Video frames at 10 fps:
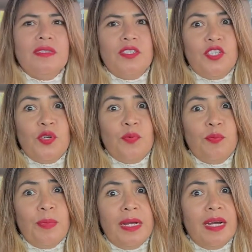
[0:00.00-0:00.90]
she
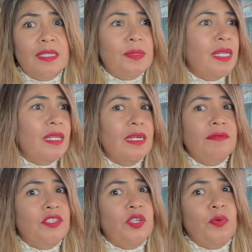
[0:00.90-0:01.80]
my husband
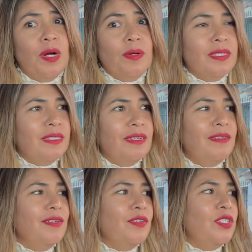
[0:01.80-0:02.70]
loves chihuahuas. I
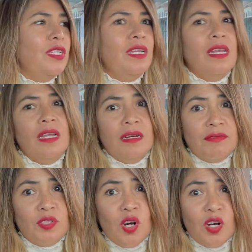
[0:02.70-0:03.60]
don't know. He
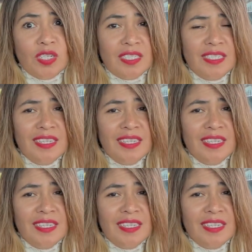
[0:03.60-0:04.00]
loves dogs.